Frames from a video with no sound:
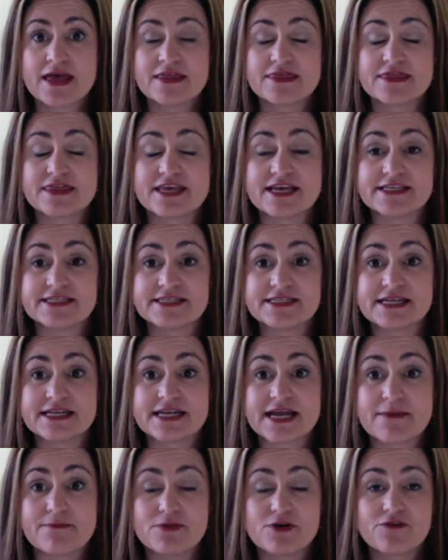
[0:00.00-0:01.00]
This
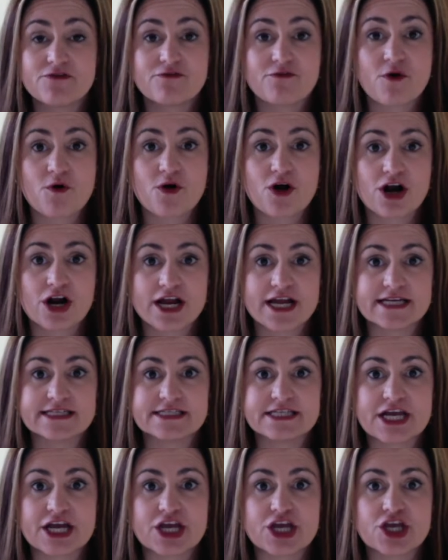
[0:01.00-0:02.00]
number 4
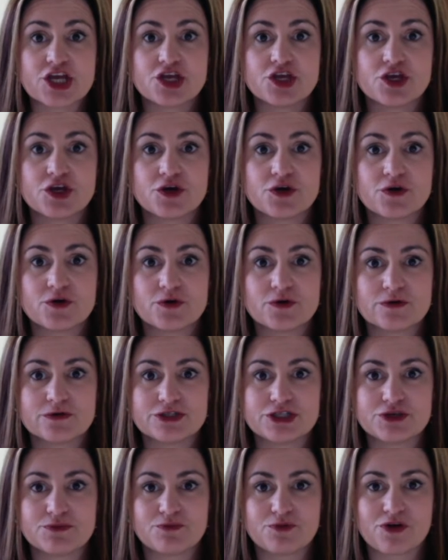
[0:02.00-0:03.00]
is a
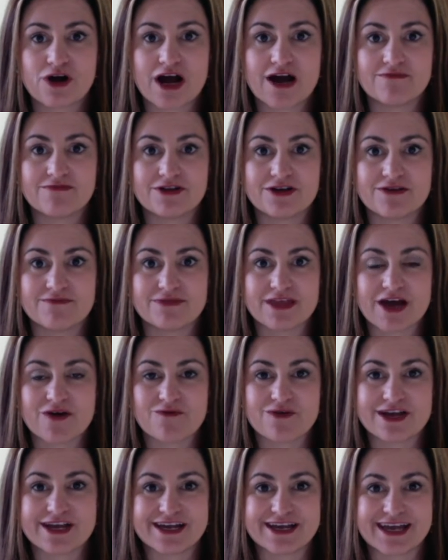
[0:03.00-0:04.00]
huge problem
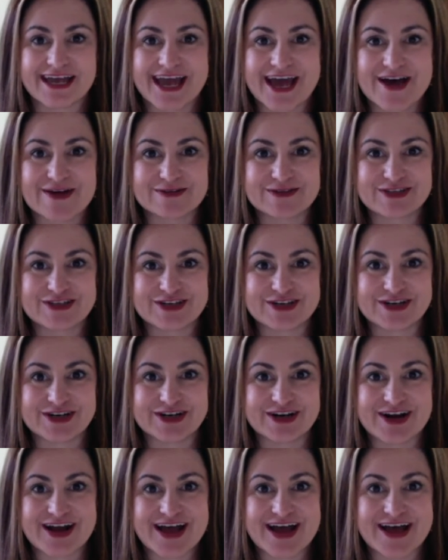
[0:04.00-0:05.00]
that we
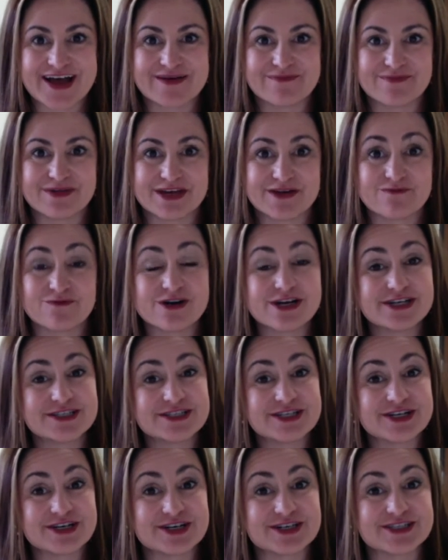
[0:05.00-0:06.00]
encounter being
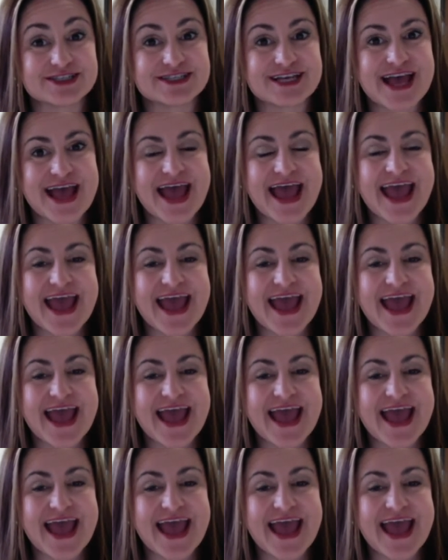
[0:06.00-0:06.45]
realtors.